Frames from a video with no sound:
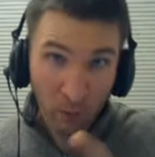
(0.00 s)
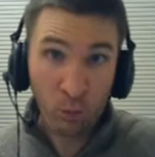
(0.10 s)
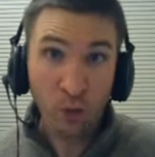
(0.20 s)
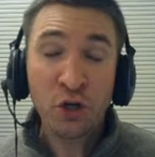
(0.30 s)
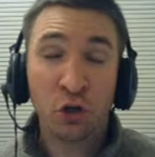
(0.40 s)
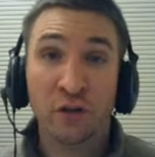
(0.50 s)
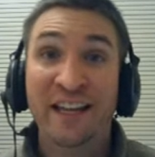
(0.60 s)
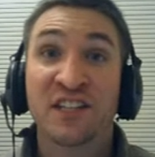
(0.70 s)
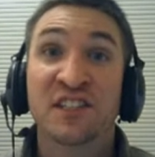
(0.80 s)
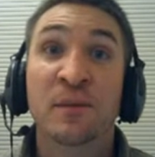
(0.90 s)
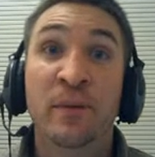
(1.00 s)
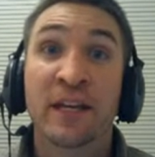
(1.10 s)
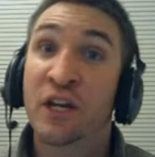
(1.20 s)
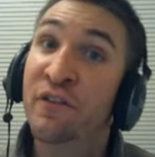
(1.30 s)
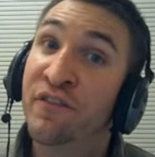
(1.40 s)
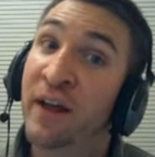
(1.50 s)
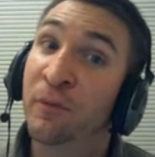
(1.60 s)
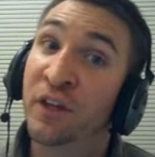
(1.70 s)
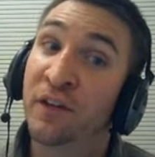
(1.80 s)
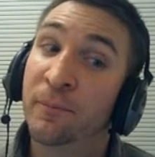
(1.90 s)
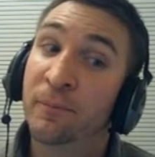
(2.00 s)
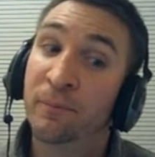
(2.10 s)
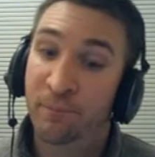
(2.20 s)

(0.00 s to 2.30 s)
What will your legacy be in your family?